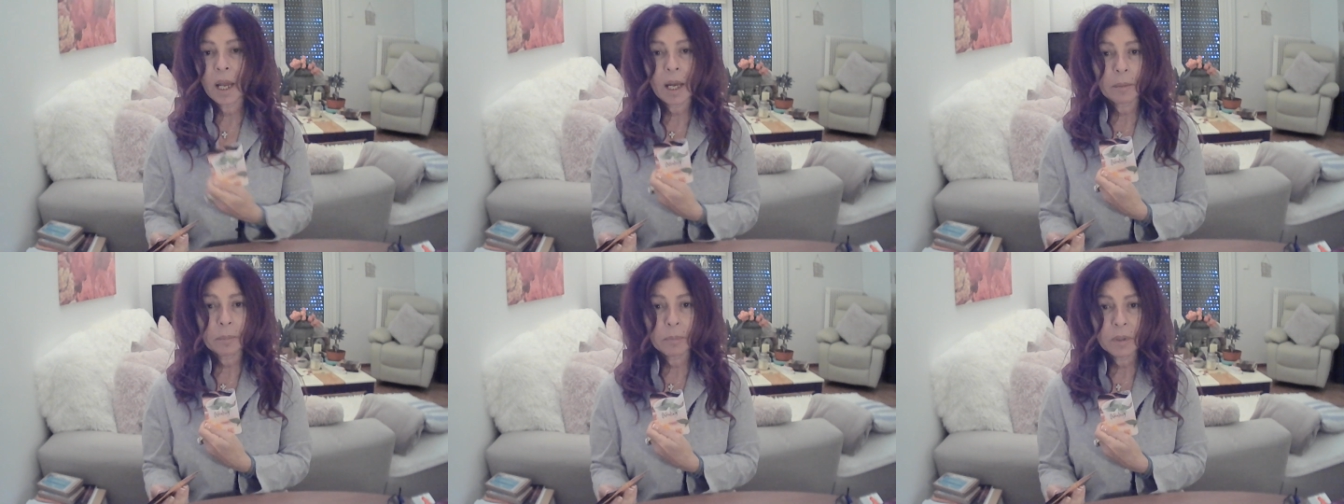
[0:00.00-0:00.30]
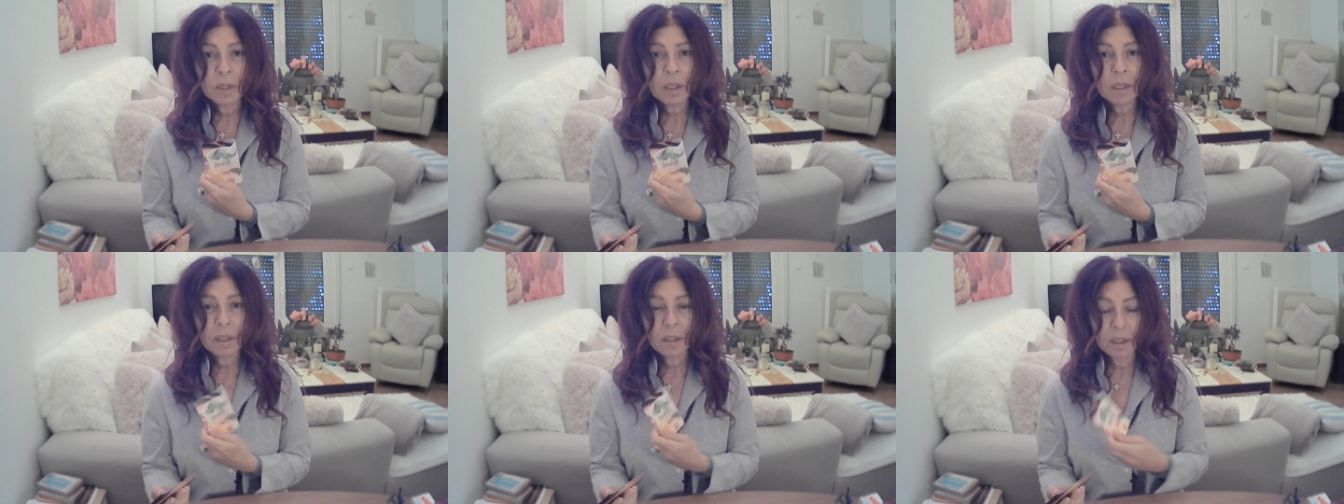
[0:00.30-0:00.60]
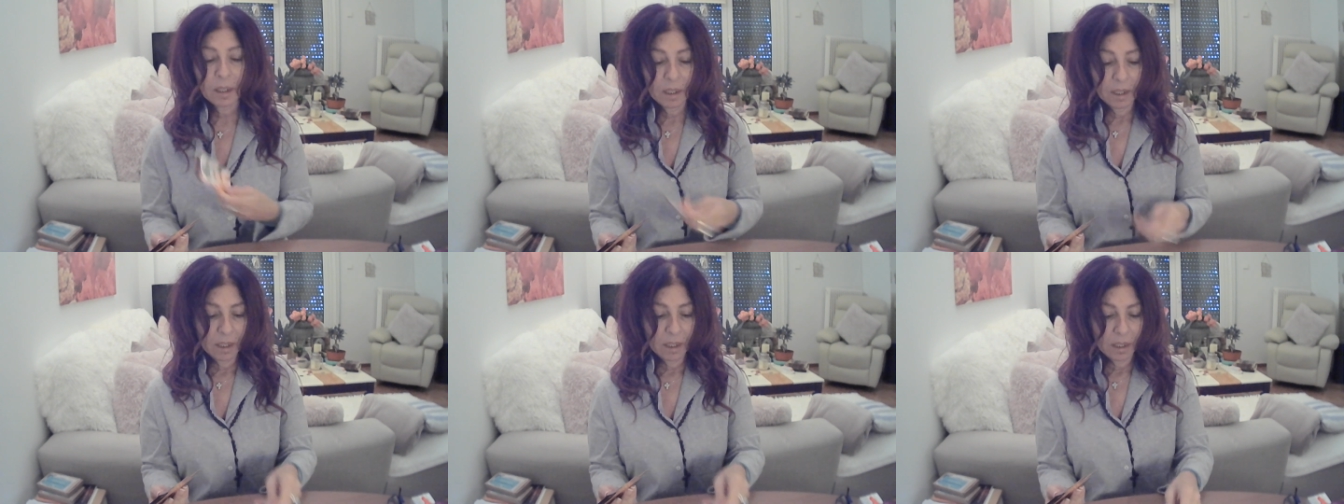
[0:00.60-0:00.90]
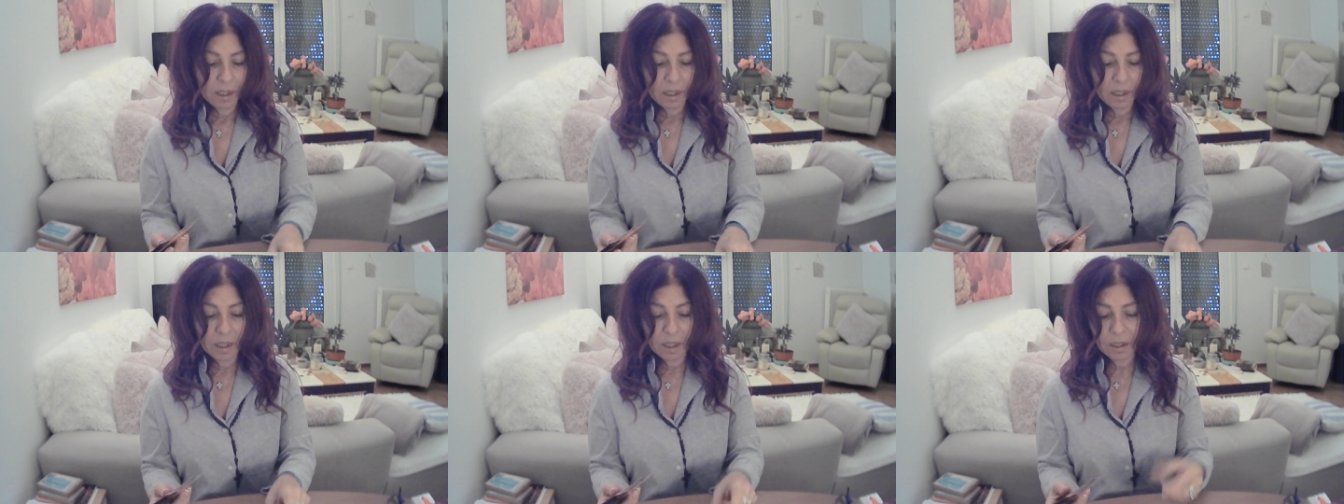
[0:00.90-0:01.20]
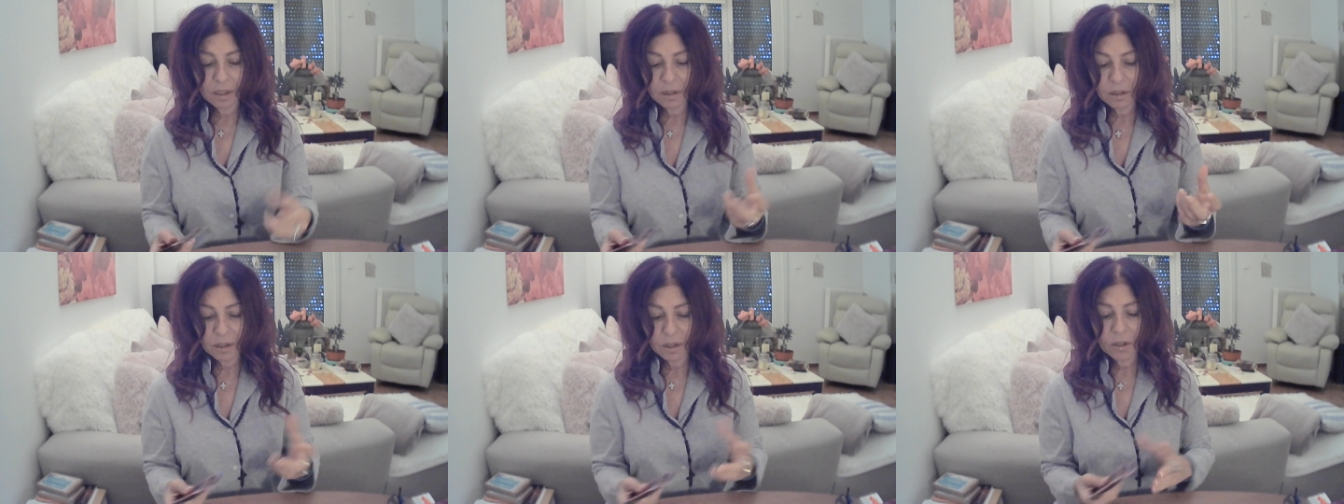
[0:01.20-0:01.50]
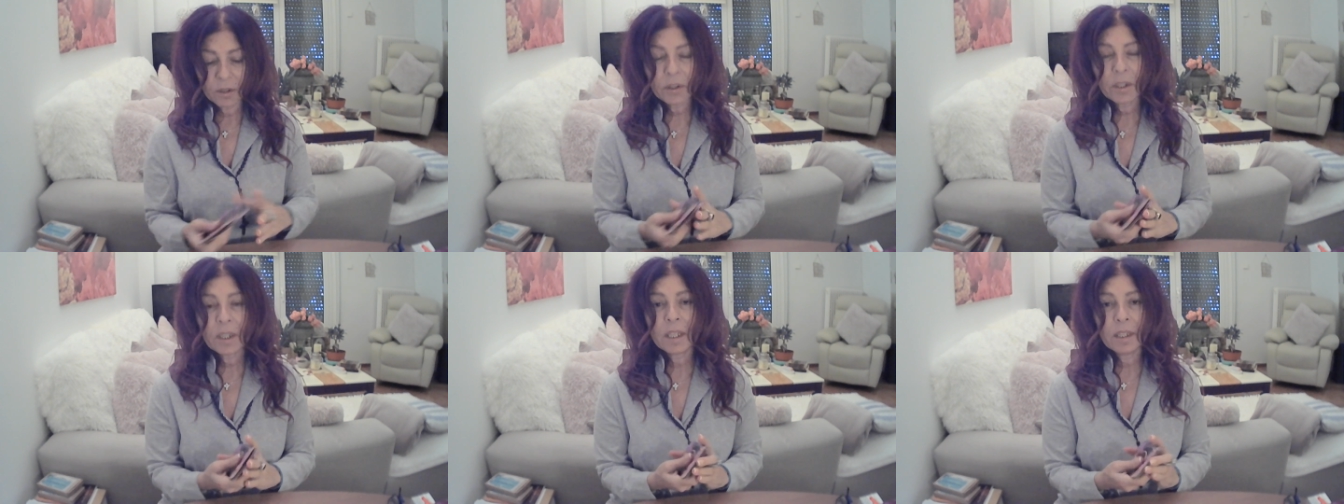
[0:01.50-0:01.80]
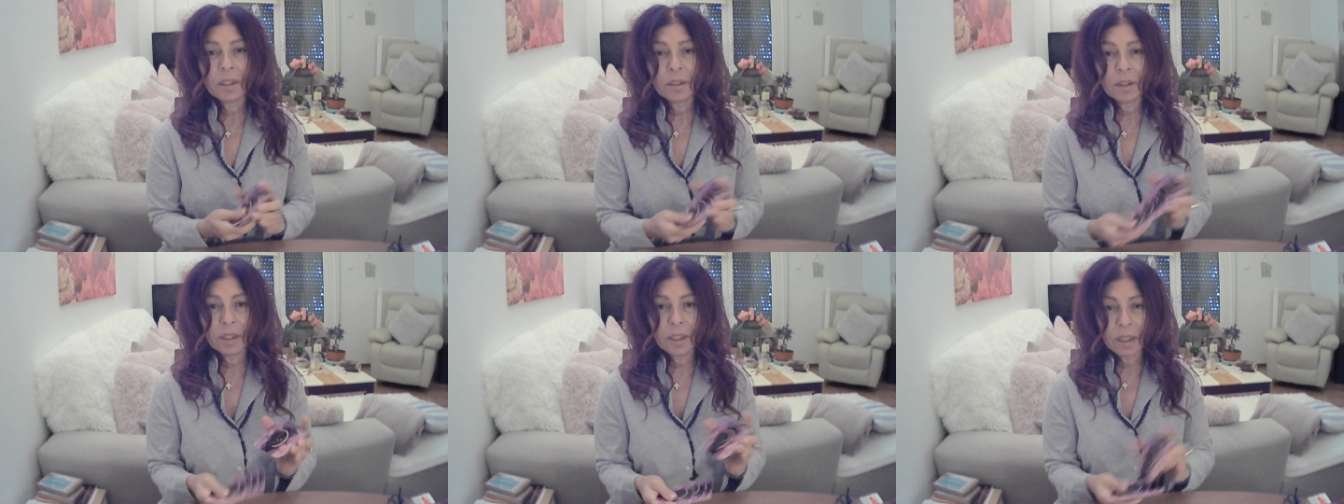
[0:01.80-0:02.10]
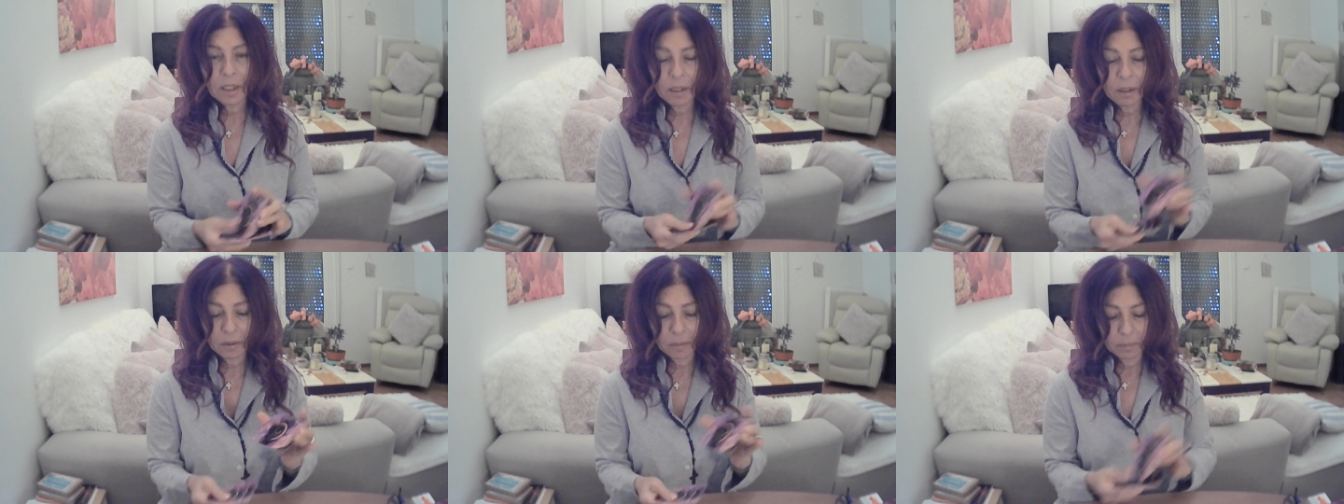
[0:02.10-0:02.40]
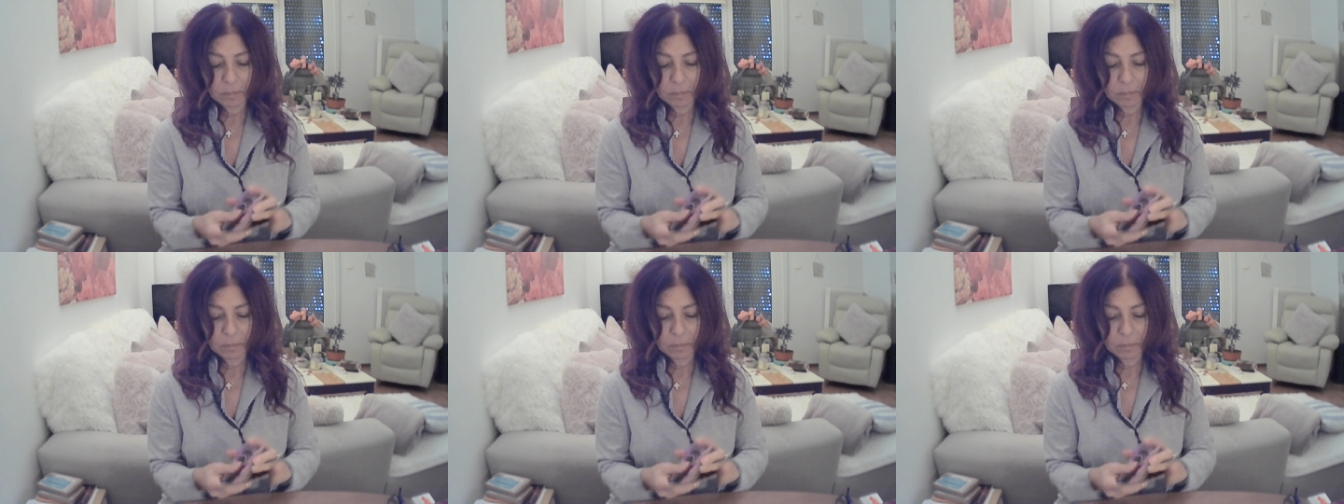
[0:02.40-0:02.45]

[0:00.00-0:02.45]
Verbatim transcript: happy and you're healing.